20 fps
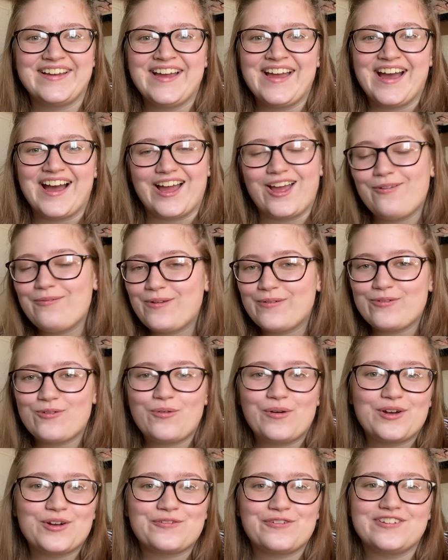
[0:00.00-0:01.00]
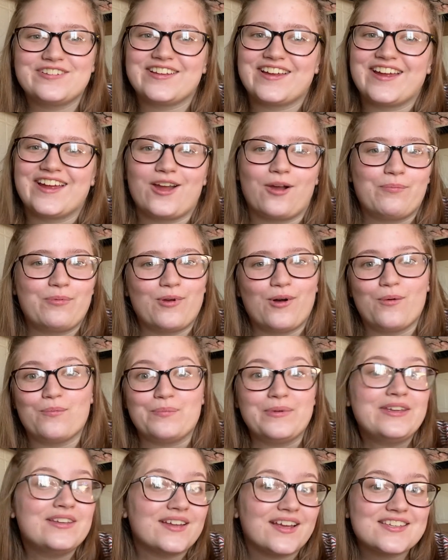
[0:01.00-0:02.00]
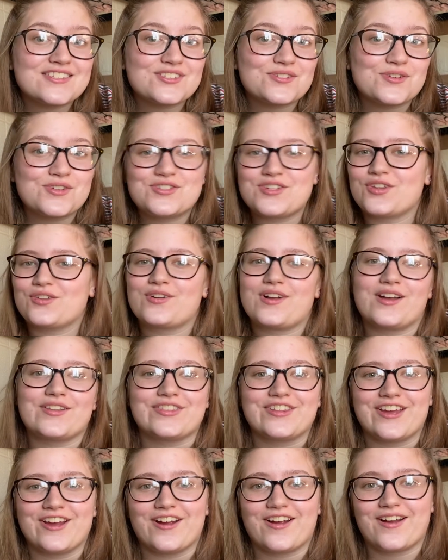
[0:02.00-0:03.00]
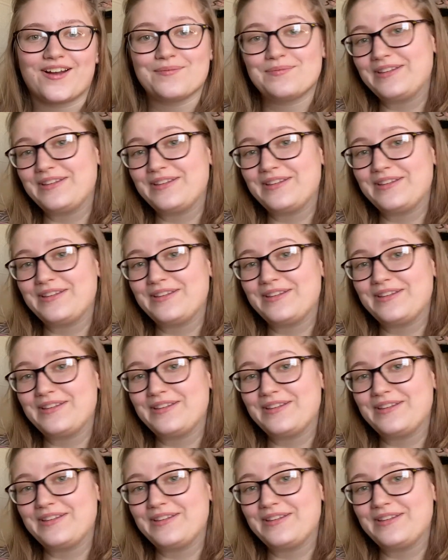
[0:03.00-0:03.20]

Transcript: I hope you have a wonderful day. I hope you all be nice to each other out there.